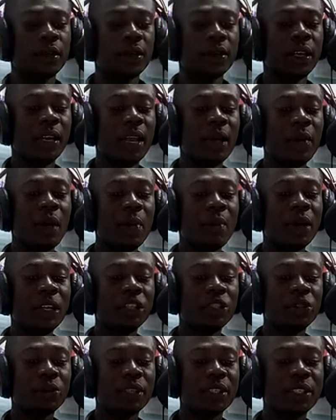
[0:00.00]
The Labor
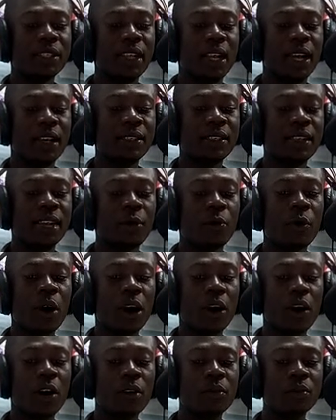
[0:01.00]
Ministry says it
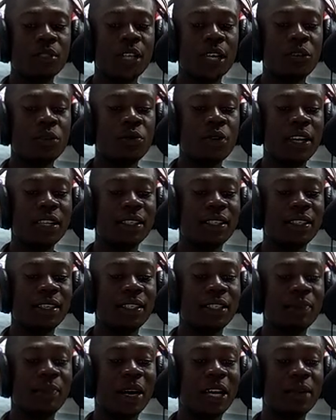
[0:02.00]
welcomes the U.S.
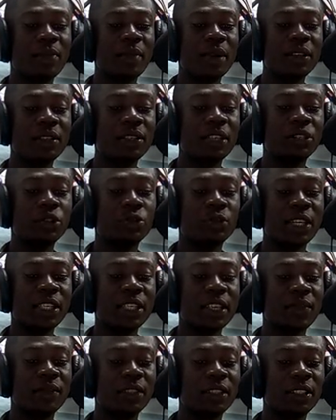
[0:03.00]
State Department's
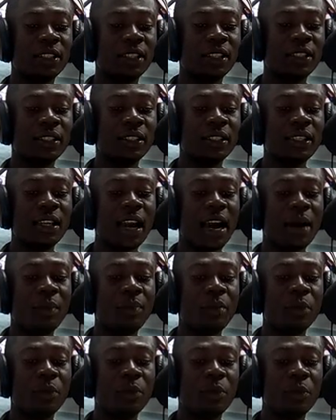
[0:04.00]
2017
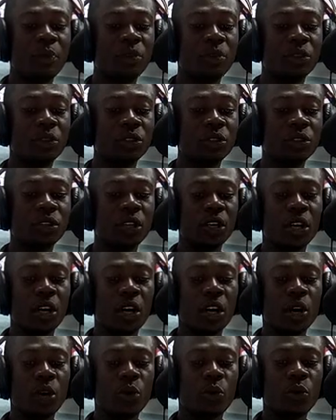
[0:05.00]
TRP report
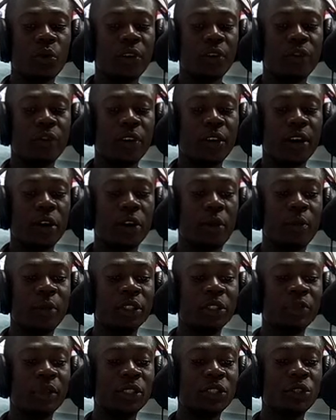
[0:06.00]
with a
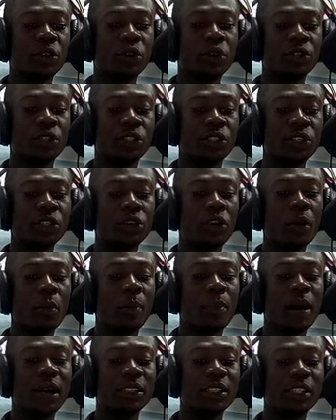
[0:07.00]
commitment to continue
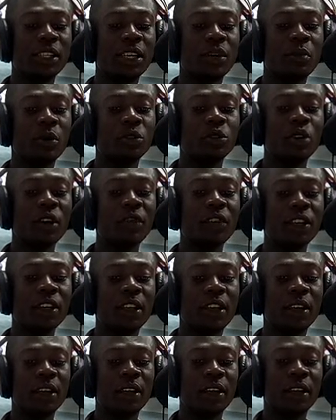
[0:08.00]
combating human
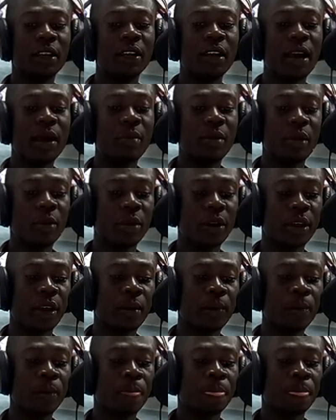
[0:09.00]
trafficking in Liberia.